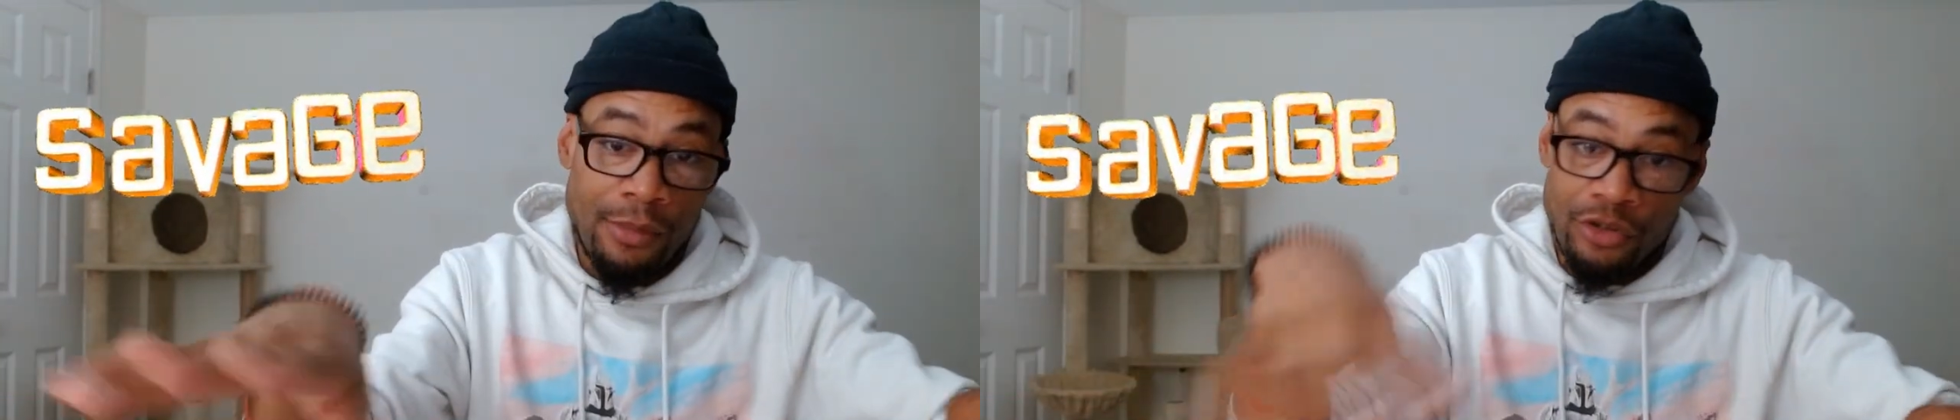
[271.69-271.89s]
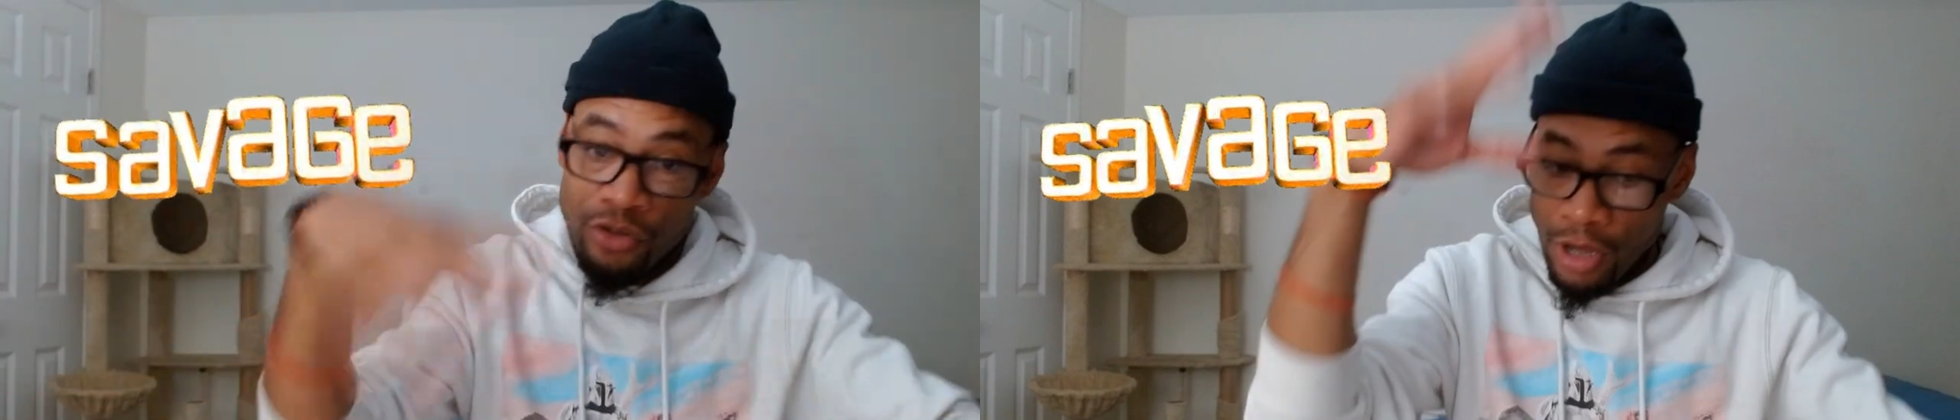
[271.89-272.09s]

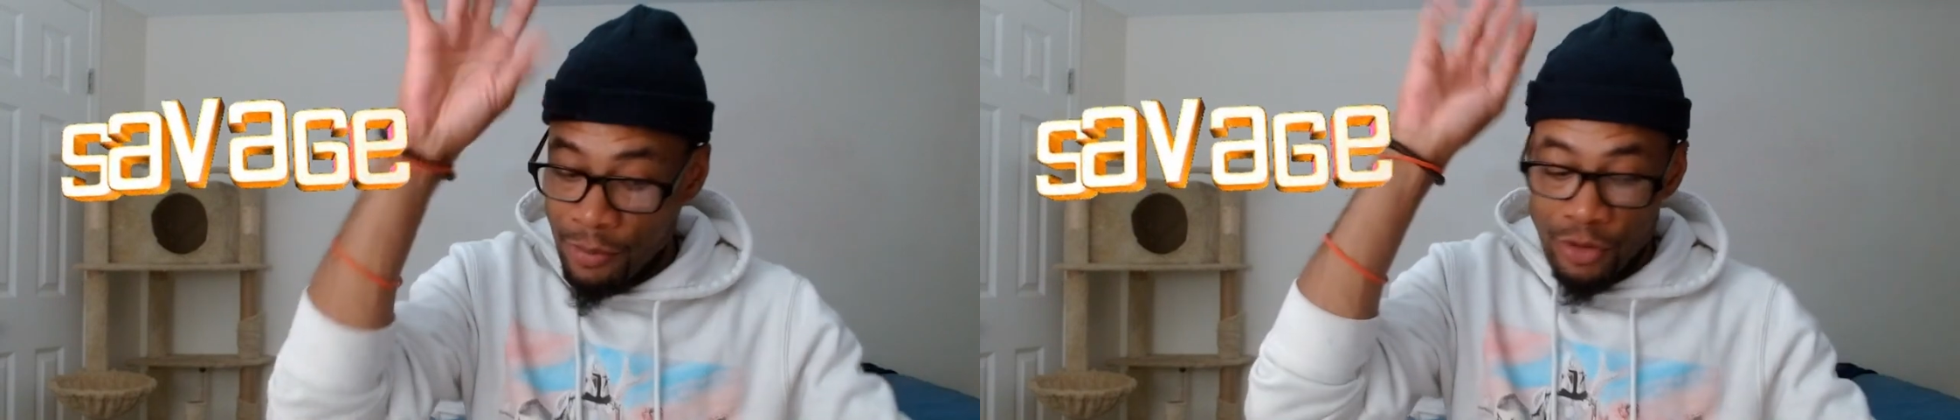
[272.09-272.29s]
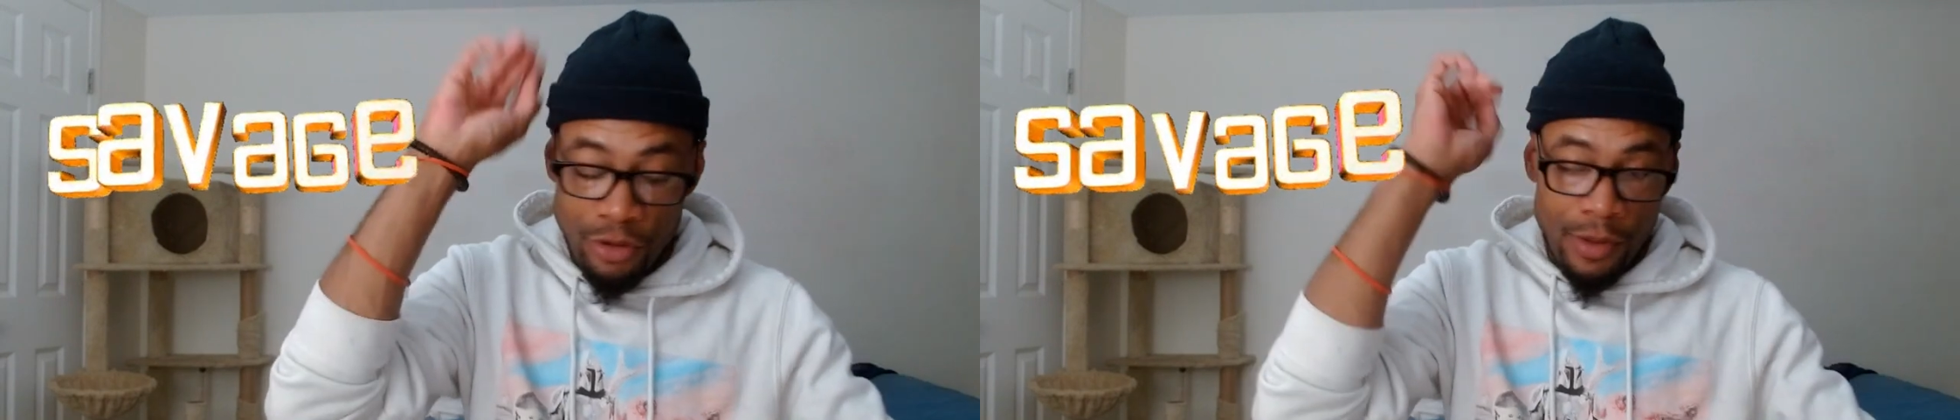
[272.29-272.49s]
But you know, I'll
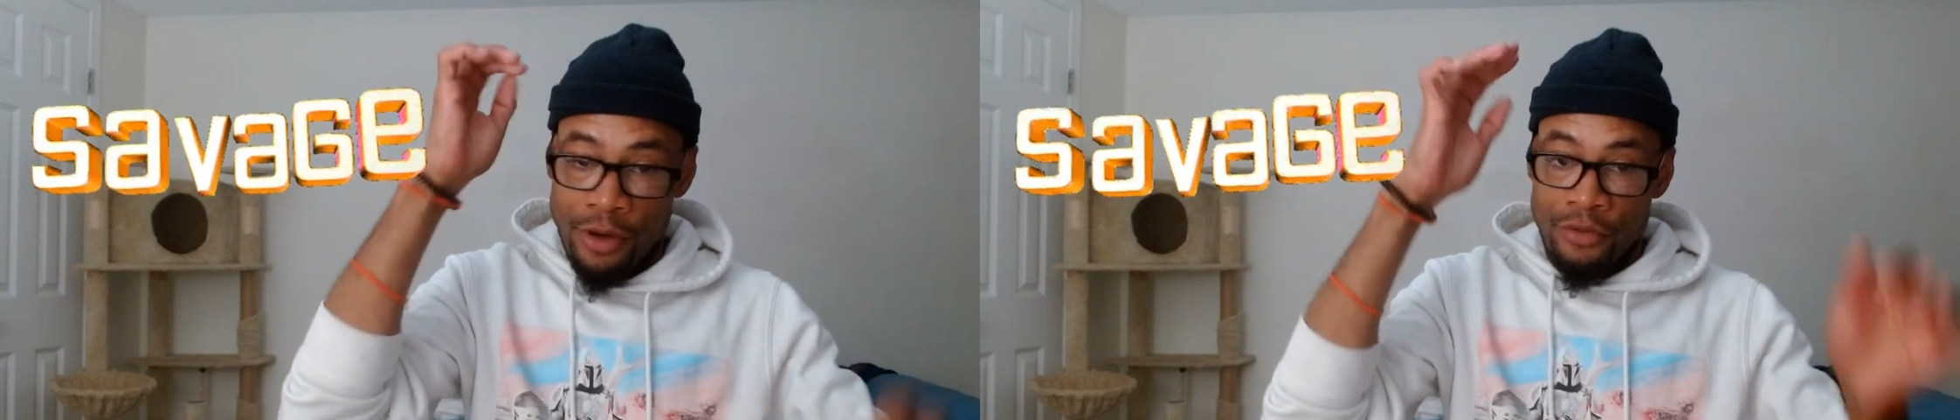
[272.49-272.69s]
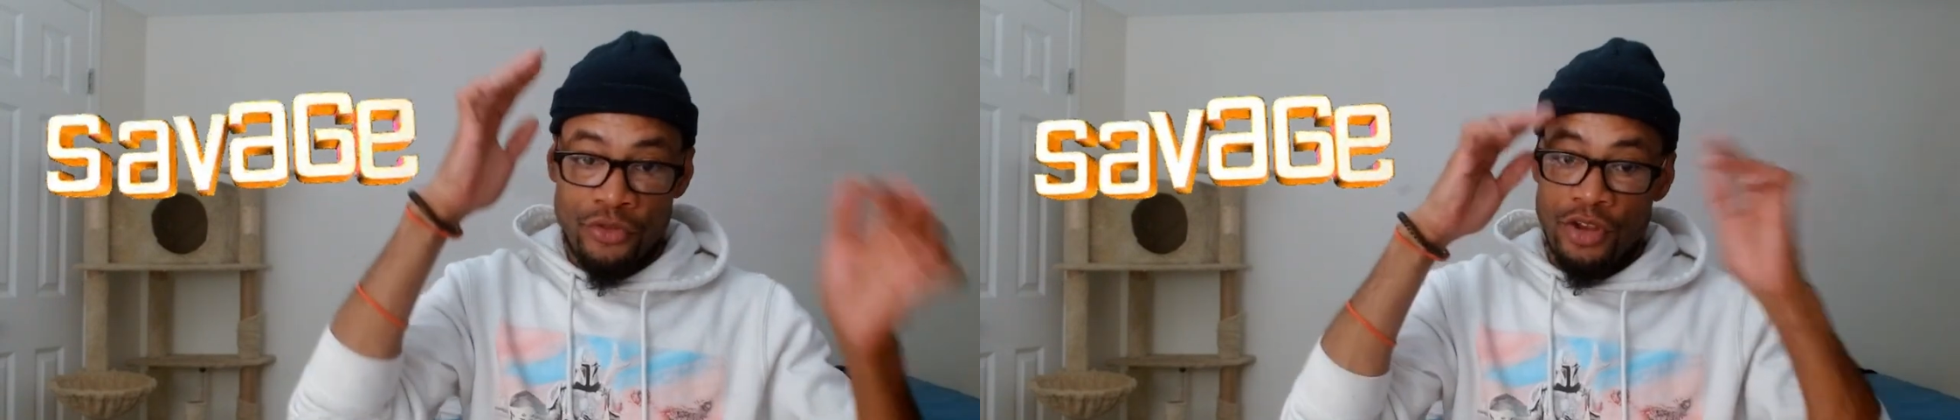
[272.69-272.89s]
be doing my
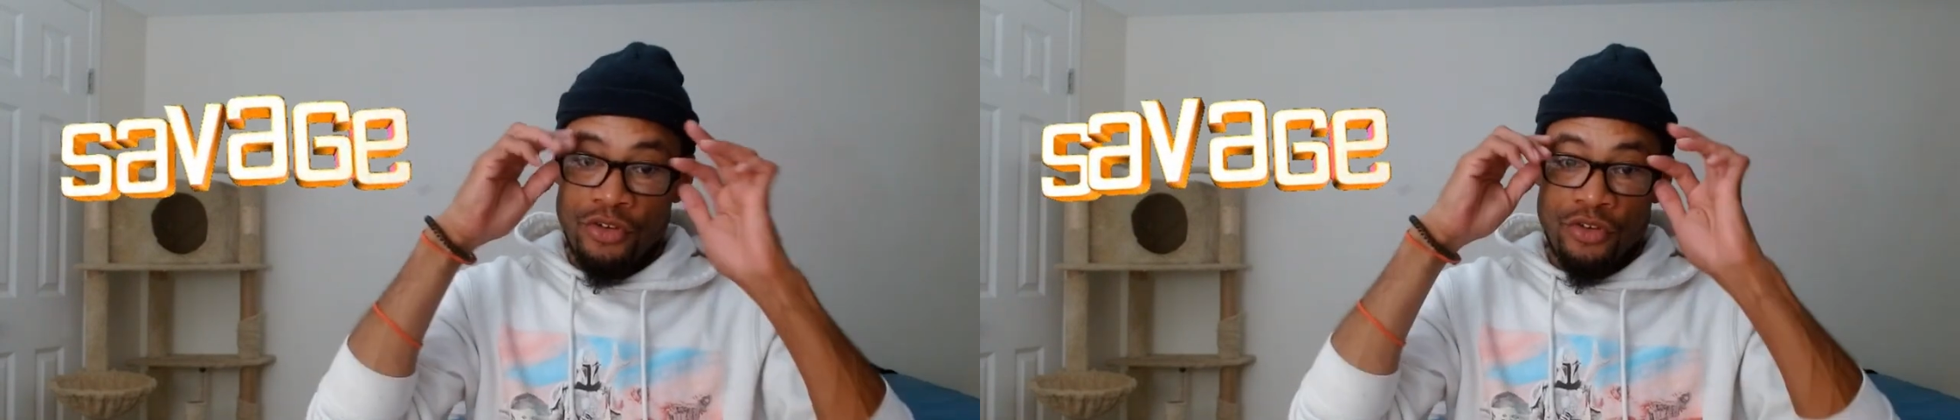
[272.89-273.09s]
own shit.